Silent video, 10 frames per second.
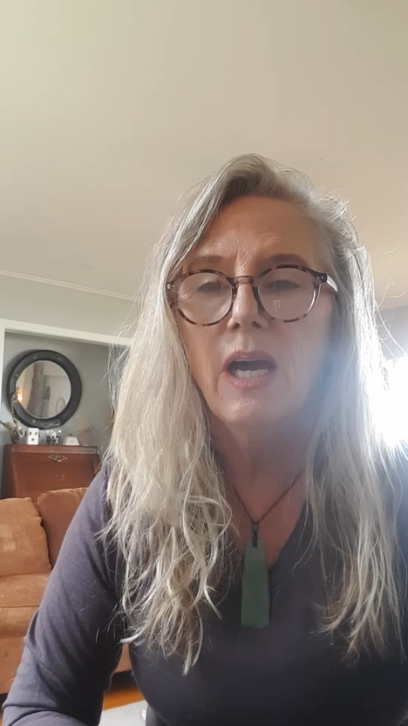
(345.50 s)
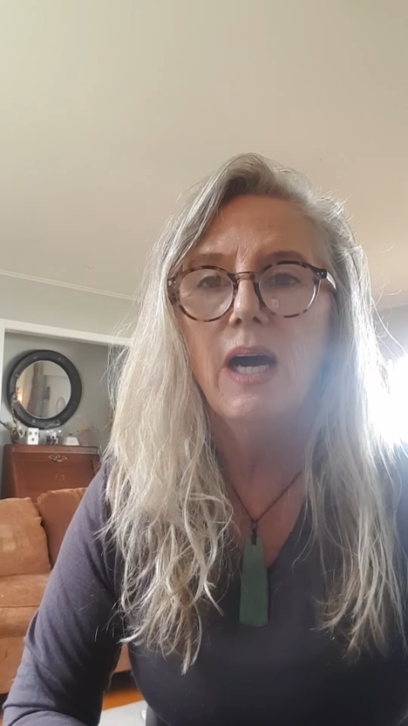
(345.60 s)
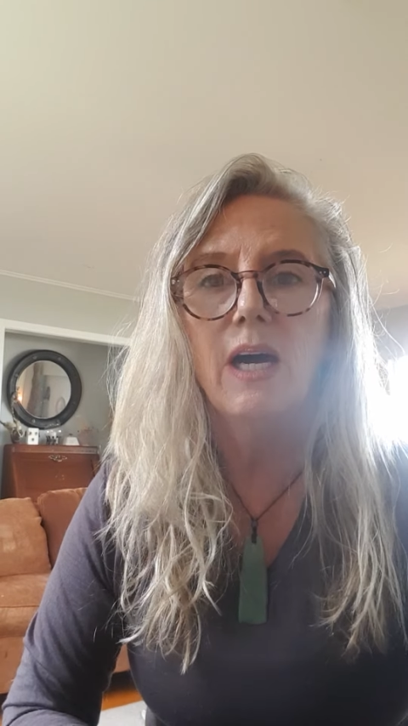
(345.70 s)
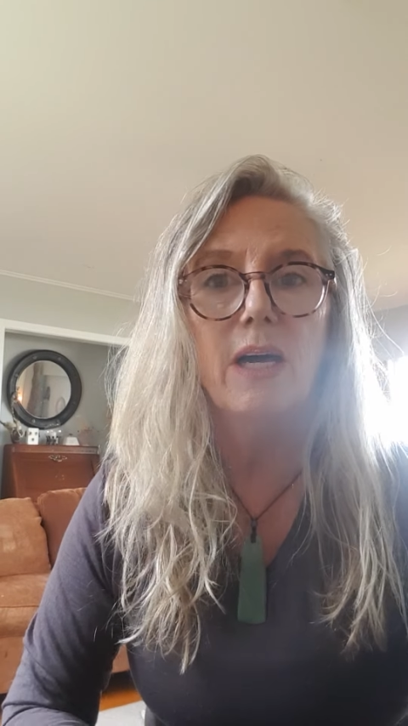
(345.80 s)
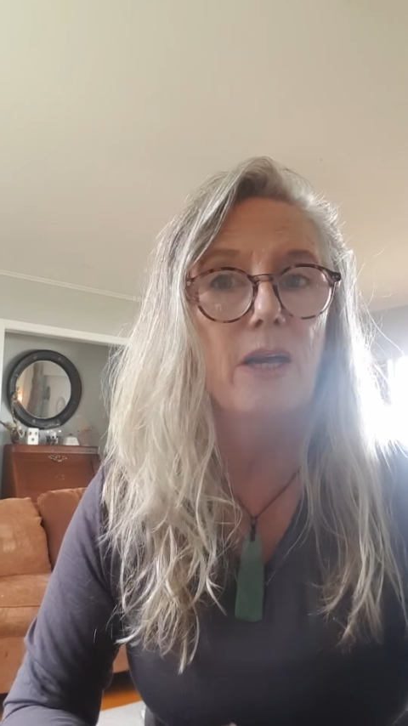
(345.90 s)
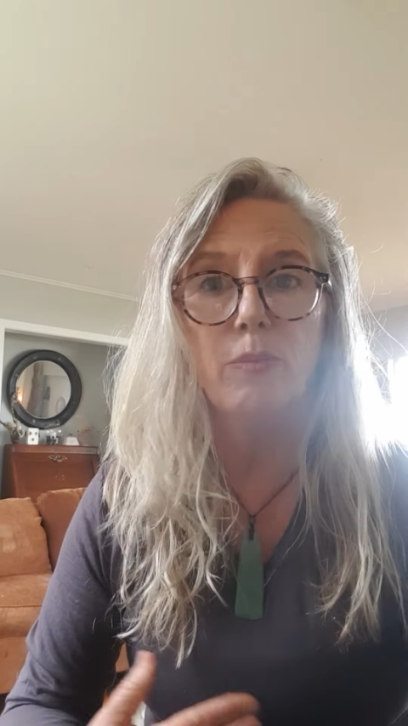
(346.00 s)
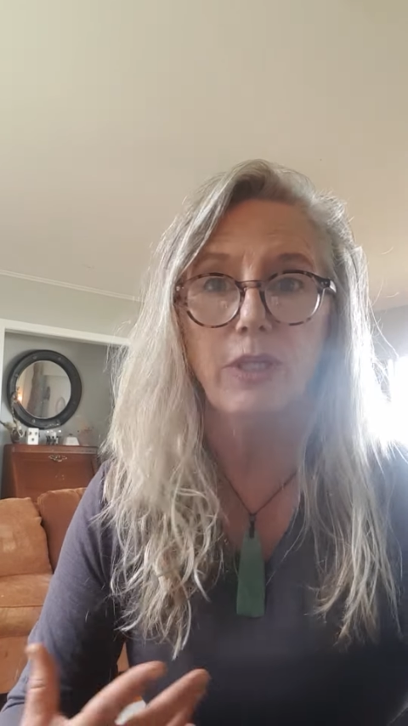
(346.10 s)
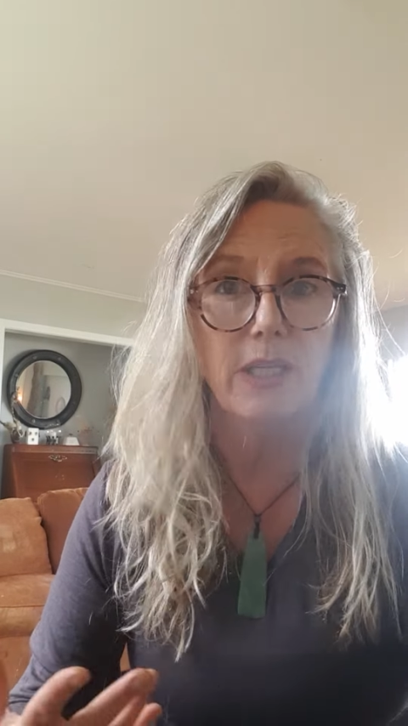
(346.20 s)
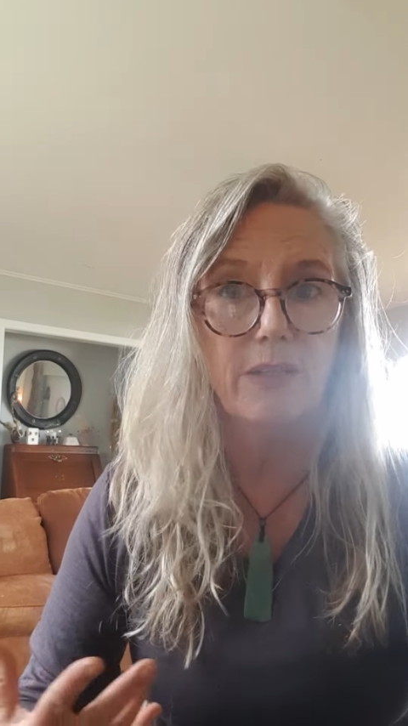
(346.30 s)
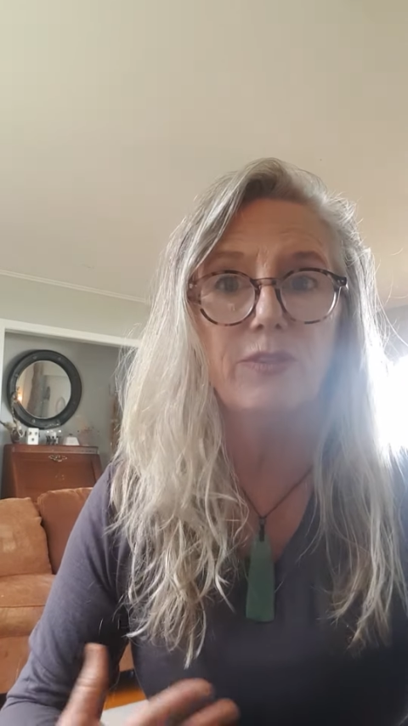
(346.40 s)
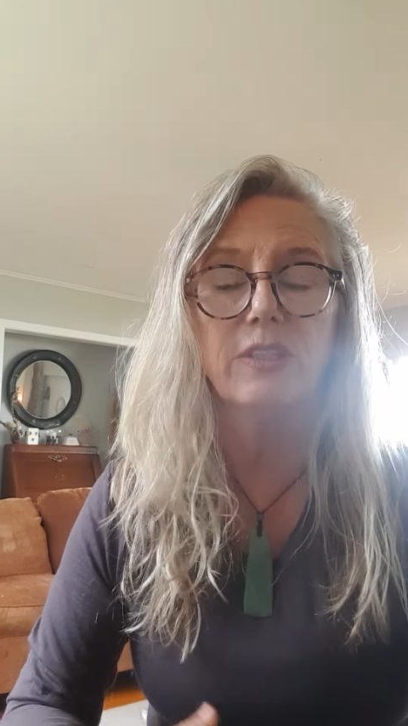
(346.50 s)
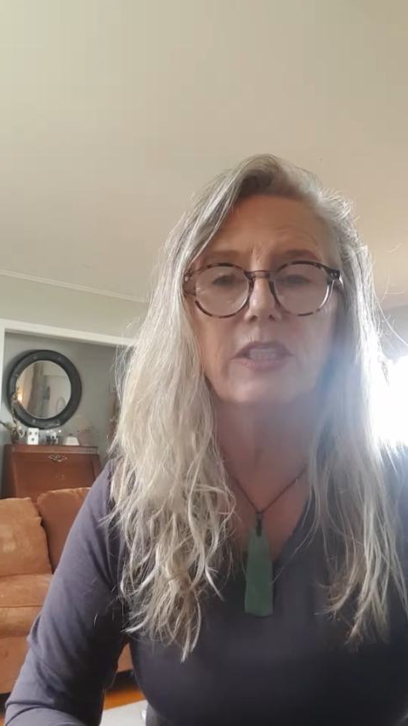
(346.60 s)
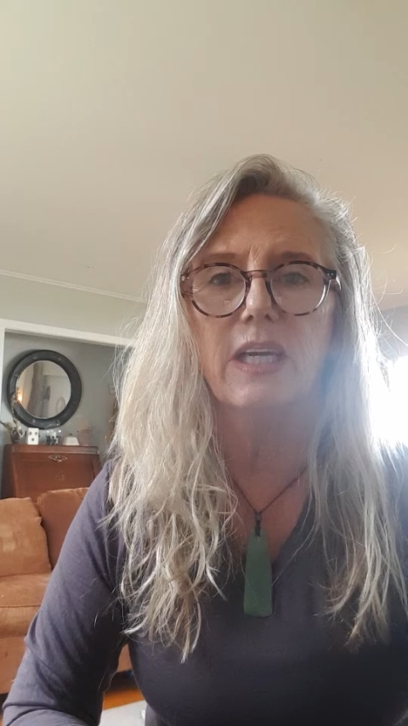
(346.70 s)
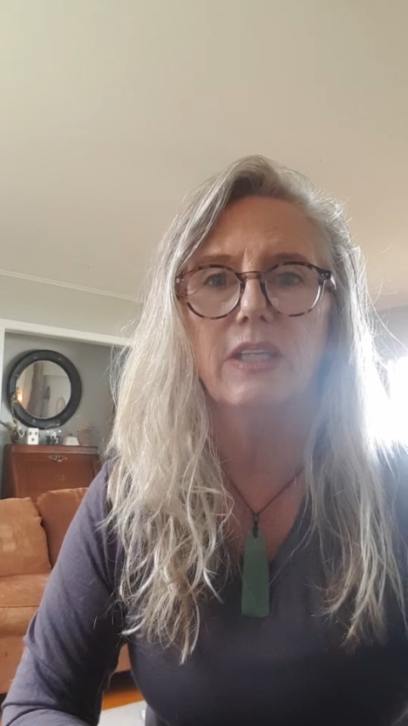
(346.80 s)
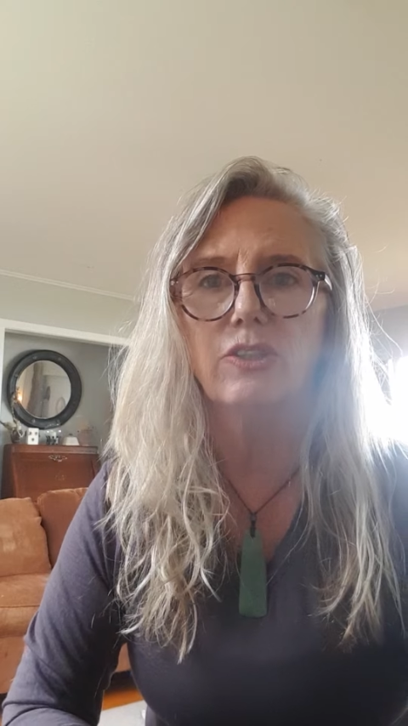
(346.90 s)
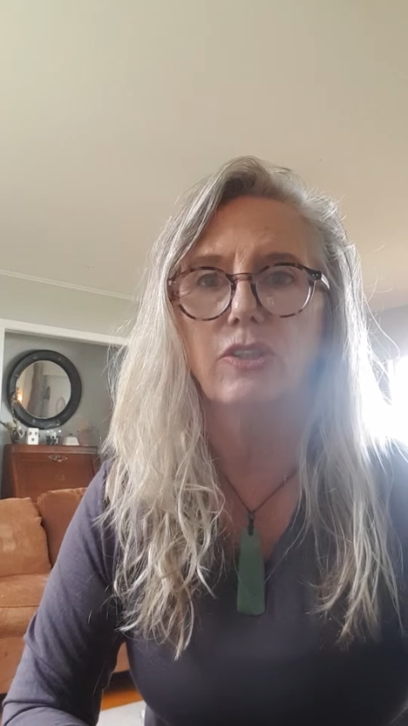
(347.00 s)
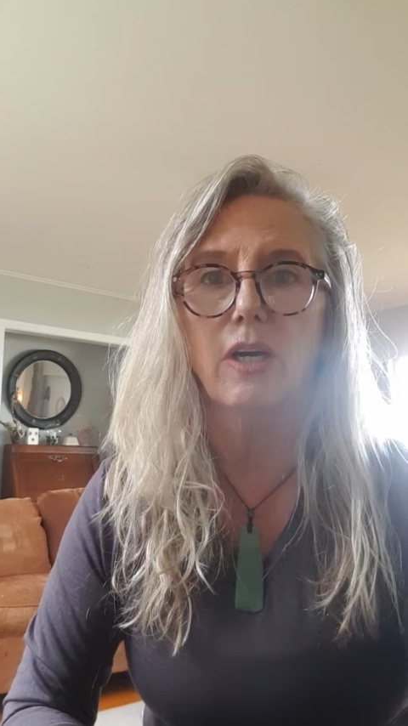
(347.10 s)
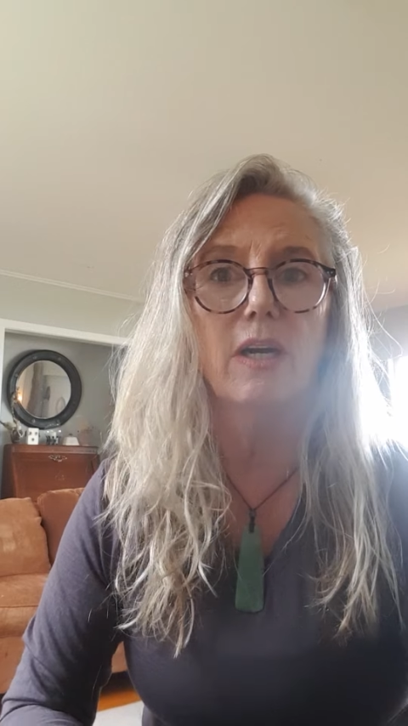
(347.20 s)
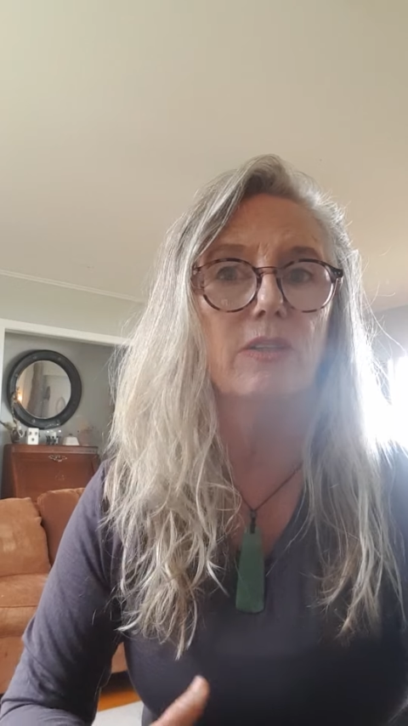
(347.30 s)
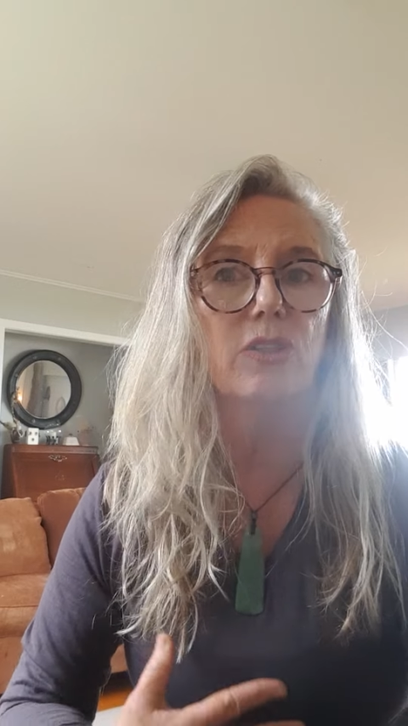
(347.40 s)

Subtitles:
And when I left the stage, I